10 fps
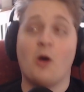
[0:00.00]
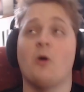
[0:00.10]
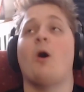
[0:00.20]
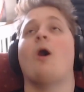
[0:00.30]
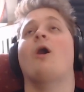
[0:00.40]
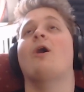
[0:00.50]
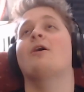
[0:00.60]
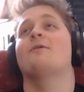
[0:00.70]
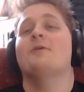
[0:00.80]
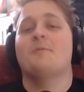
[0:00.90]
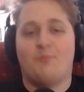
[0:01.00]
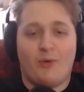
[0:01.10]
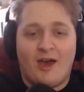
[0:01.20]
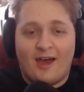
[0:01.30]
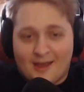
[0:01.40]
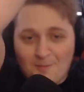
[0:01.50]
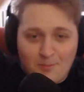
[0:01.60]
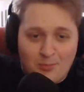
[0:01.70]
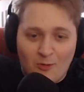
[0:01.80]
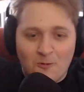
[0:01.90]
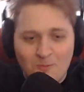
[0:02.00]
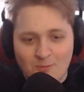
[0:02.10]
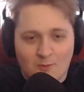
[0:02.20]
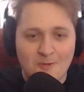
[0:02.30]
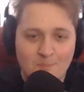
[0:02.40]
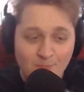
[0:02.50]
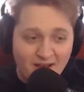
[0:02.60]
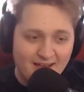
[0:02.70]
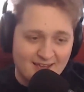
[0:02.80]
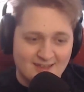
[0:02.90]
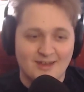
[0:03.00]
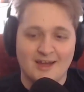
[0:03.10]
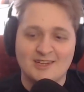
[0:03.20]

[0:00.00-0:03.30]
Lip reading: Oh, we're back. Boom, we're back.